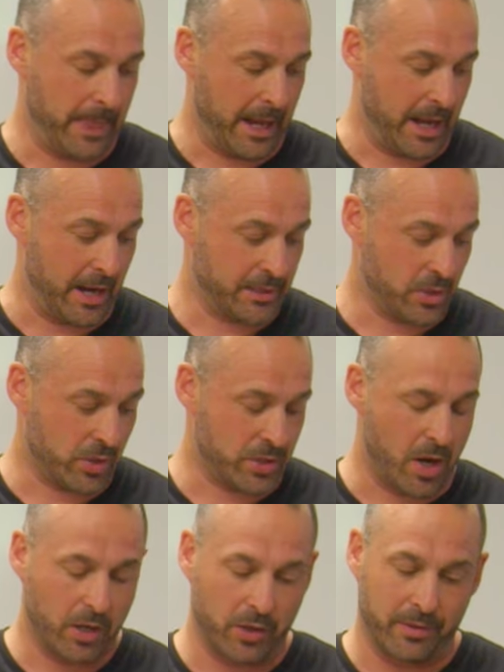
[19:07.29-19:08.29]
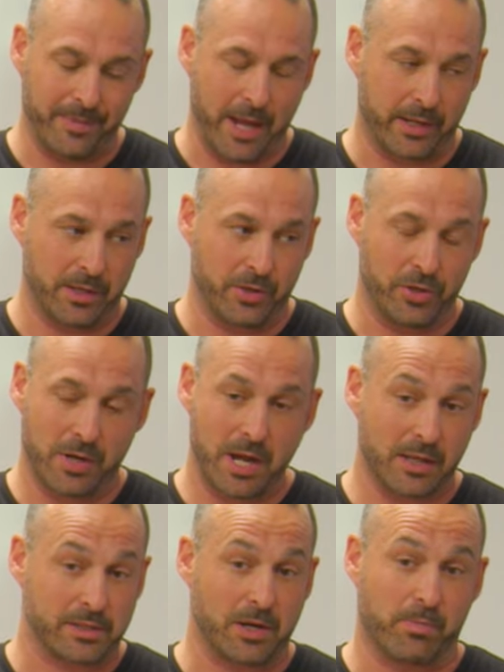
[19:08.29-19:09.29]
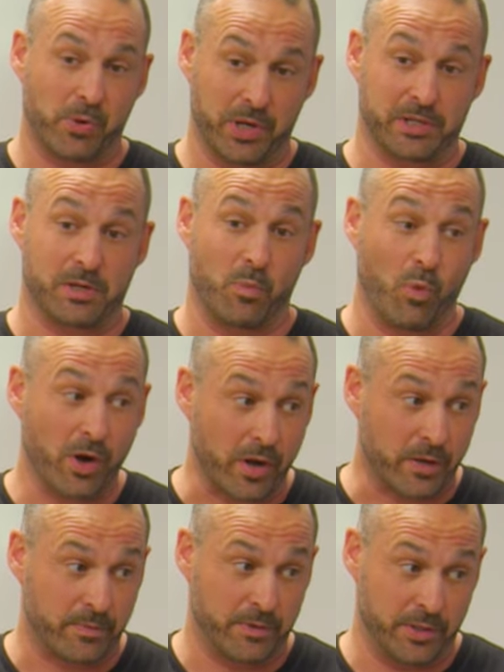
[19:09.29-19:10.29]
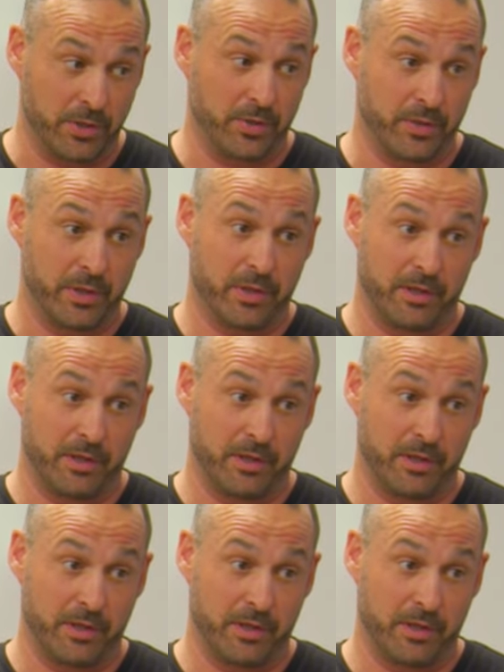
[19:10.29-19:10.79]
And I start talking to him like, yo, you're gonna have to start putting in some work, dude.